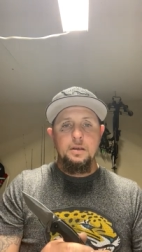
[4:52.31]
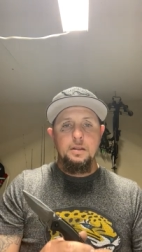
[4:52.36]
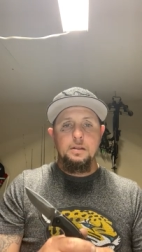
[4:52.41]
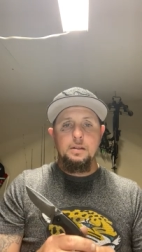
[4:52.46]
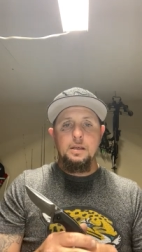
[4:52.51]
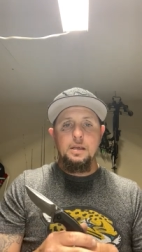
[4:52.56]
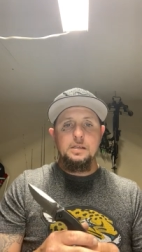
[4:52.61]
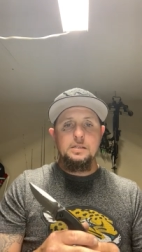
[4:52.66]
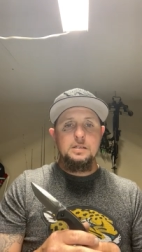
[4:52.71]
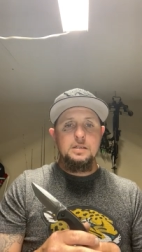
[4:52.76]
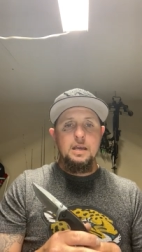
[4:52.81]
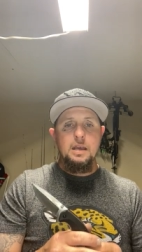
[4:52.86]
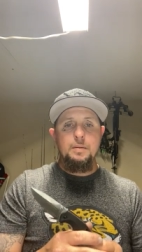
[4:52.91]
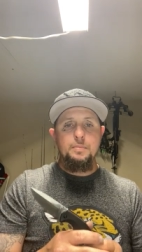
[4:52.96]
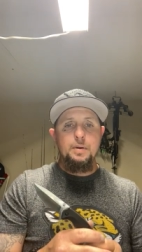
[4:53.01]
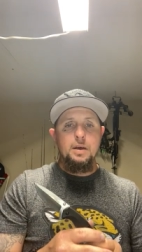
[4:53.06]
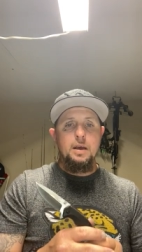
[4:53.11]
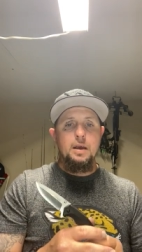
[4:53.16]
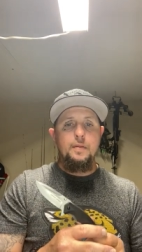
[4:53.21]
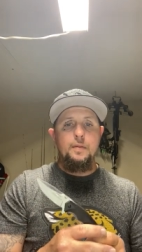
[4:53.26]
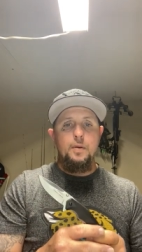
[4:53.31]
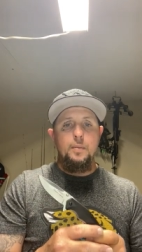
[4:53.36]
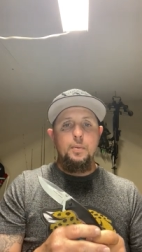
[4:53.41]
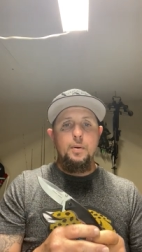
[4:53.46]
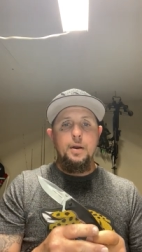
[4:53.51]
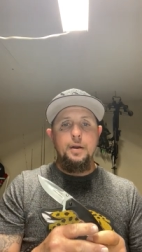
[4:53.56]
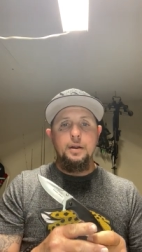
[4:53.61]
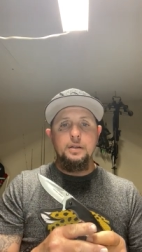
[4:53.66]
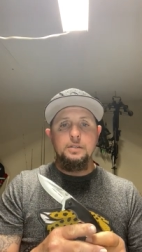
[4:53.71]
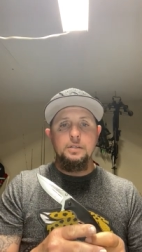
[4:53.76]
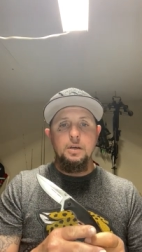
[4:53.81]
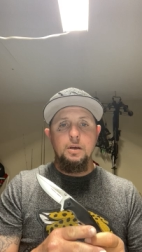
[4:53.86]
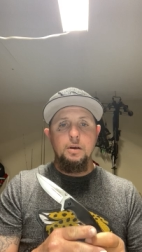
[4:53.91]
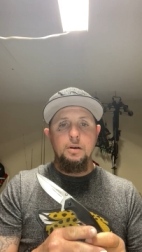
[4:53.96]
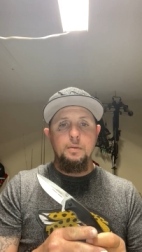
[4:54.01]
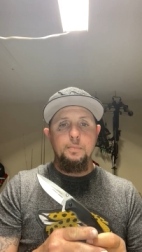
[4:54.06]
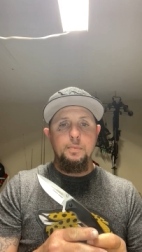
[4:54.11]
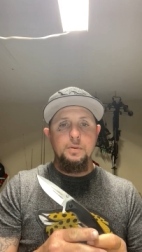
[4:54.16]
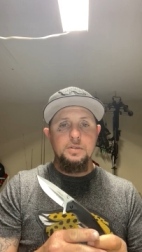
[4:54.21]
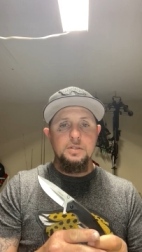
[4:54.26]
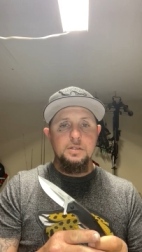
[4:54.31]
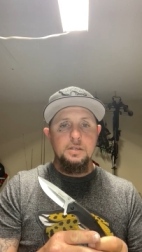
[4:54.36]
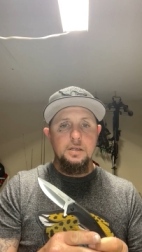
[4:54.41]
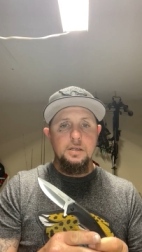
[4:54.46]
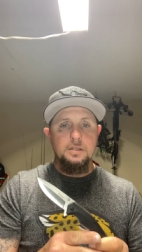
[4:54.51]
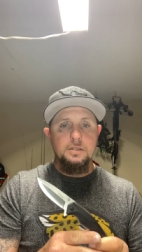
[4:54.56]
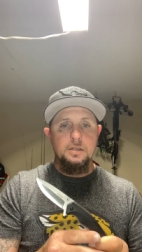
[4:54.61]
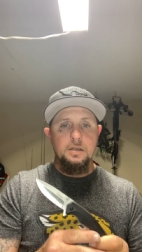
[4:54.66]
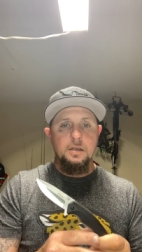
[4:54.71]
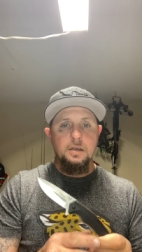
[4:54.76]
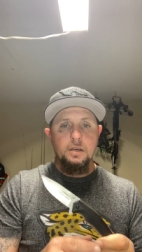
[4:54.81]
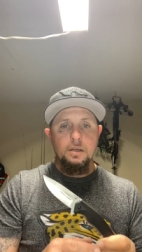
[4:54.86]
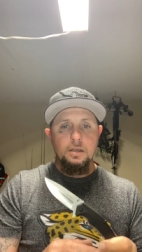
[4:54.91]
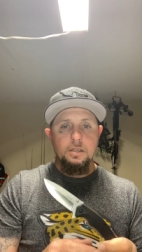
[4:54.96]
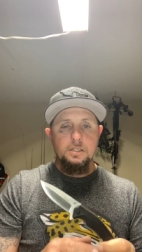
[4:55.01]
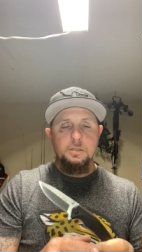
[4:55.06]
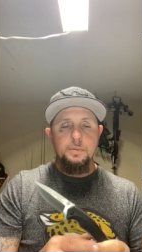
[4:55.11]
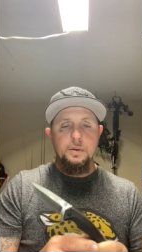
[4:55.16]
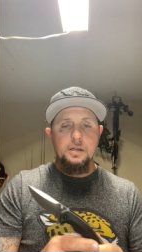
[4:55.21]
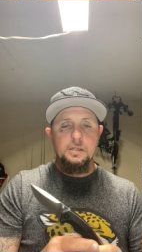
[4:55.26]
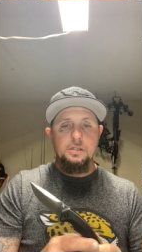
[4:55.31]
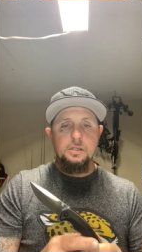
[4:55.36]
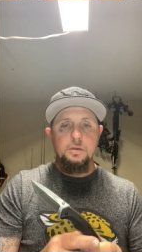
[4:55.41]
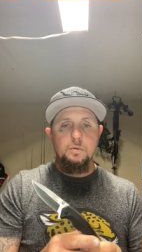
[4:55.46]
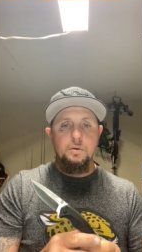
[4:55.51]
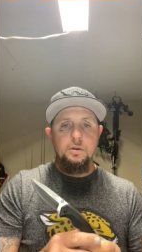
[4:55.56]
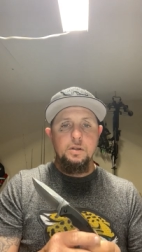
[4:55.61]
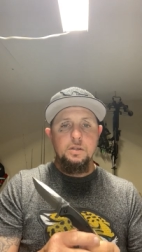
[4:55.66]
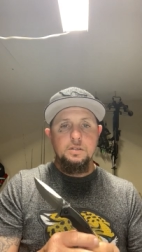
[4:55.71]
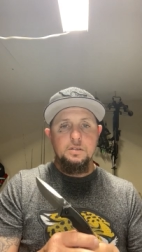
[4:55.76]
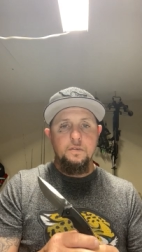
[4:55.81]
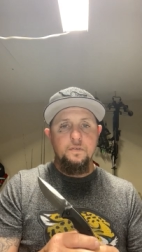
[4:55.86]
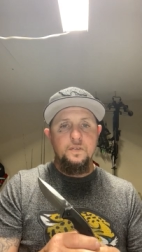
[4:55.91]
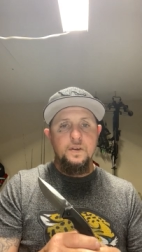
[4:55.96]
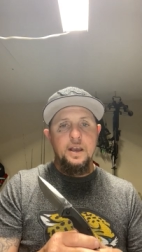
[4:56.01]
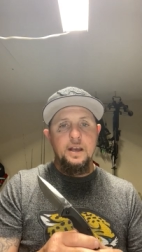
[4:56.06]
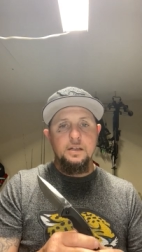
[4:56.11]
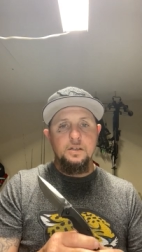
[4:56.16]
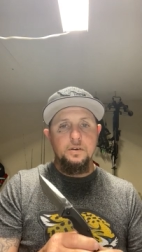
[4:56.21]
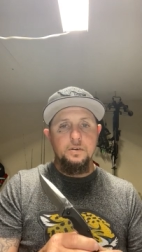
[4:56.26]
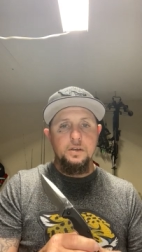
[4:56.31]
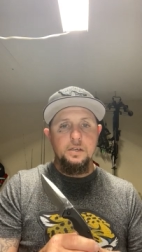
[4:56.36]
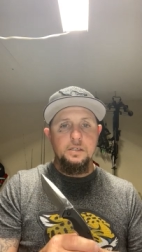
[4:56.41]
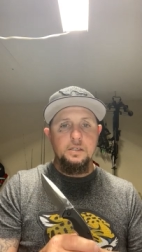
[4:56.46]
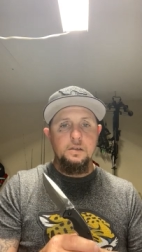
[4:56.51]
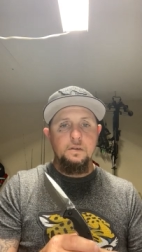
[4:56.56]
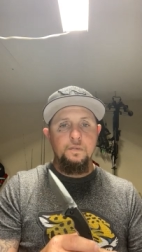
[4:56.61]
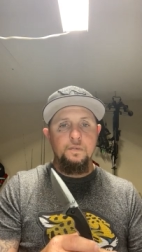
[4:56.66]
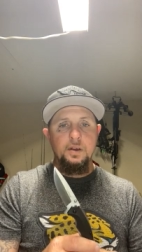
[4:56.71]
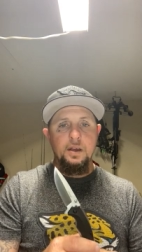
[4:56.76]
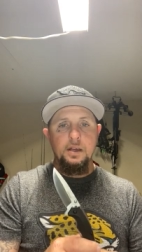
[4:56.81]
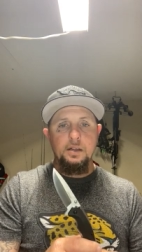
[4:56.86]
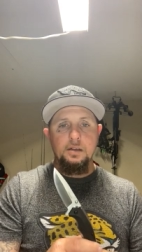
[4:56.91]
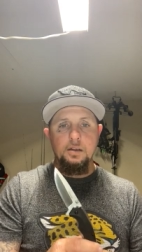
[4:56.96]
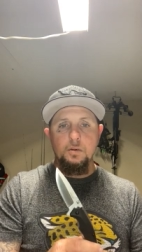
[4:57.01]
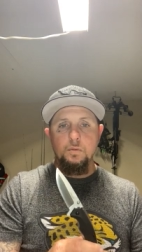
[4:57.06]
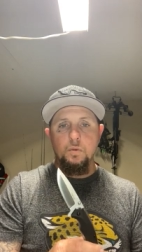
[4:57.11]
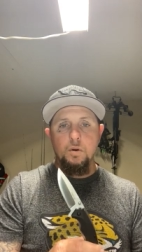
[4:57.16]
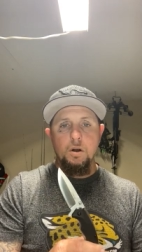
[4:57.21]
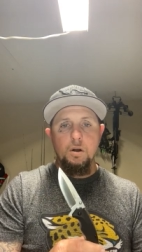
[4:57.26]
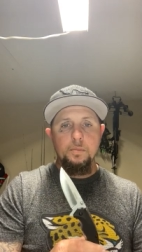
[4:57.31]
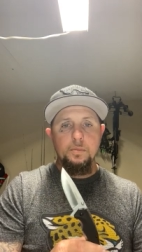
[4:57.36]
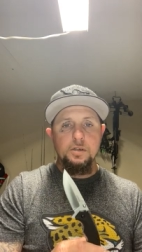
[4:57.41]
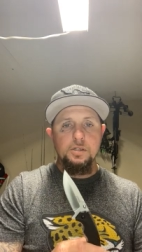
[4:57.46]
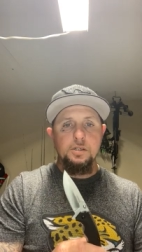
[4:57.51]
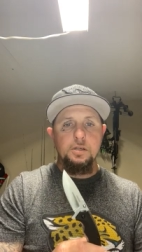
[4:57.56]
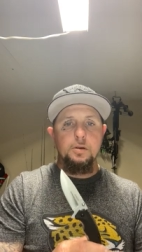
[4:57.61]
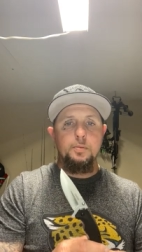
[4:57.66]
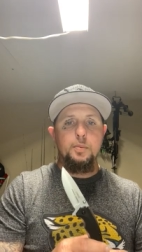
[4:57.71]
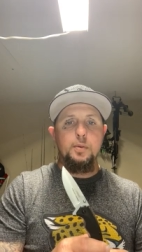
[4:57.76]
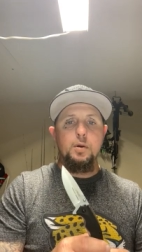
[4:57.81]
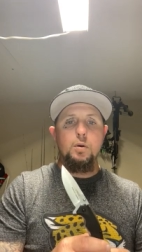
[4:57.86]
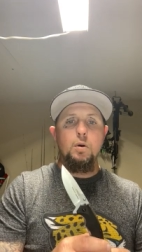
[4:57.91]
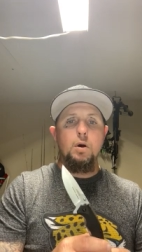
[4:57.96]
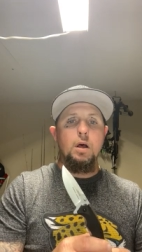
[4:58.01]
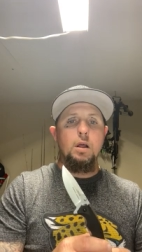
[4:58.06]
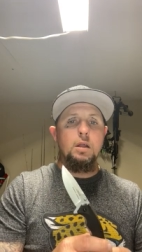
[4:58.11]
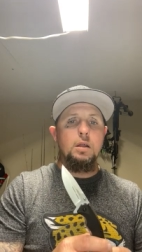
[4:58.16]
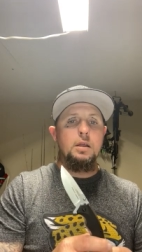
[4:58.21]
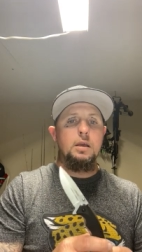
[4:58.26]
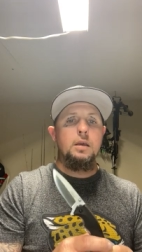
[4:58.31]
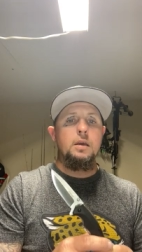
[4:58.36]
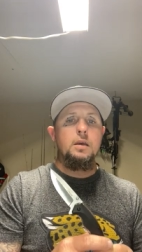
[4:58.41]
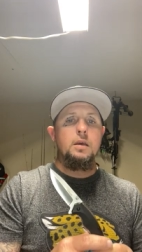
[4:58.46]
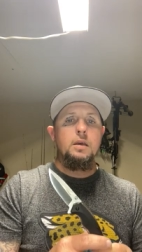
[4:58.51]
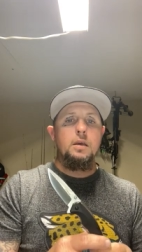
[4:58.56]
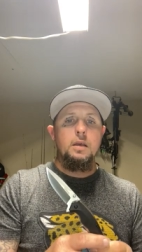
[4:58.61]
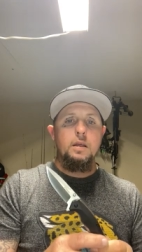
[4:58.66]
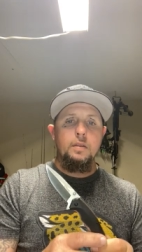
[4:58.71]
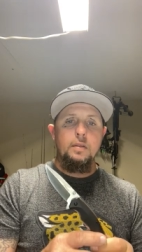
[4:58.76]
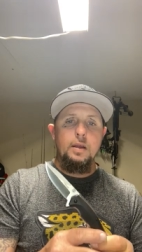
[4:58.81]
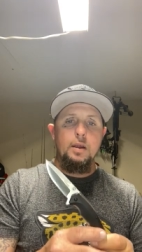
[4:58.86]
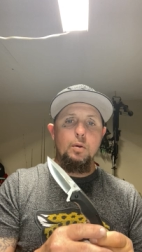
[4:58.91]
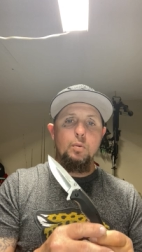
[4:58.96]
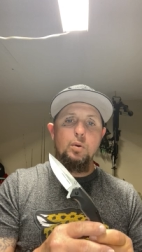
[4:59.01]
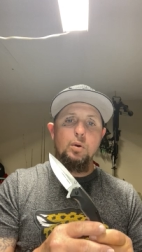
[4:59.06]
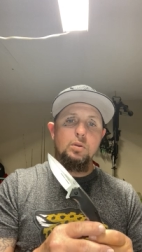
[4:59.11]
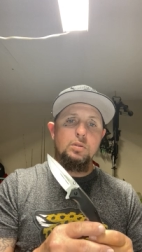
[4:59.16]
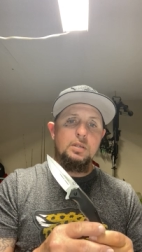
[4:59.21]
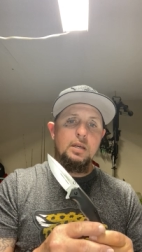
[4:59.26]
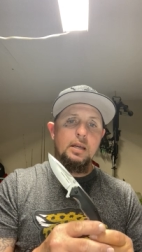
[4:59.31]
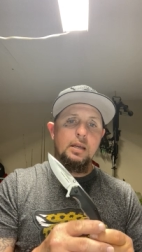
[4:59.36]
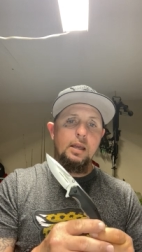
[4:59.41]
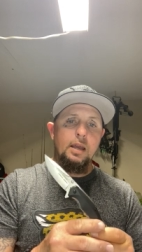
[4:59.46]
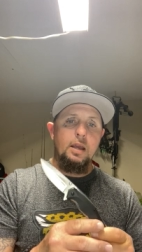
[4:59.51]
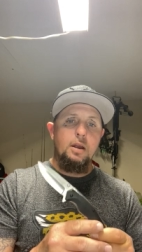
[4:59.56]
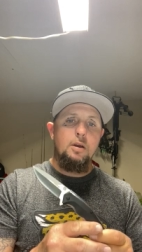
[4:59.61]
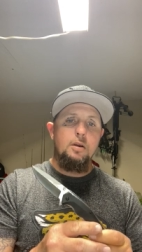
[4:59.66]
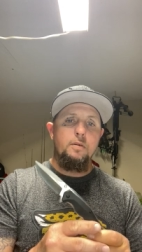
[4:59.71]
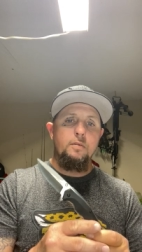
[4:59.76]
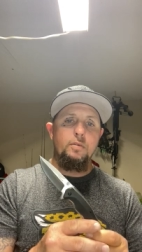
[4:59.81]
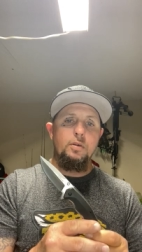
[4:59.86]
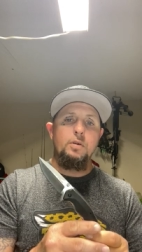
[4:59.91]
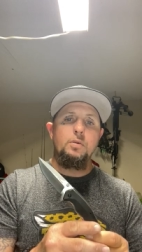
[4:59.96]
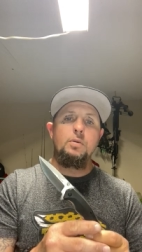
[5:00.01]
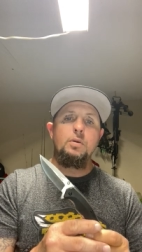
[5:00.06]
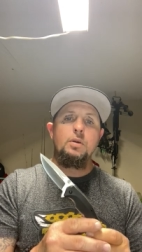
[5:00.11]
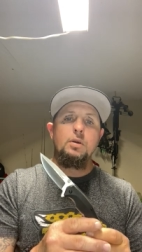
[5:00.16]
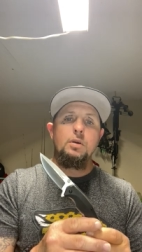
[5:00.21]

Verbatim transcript: They stand behind their products 100%, especially when it's a factory defect and workmanship or quality. They will take care of you.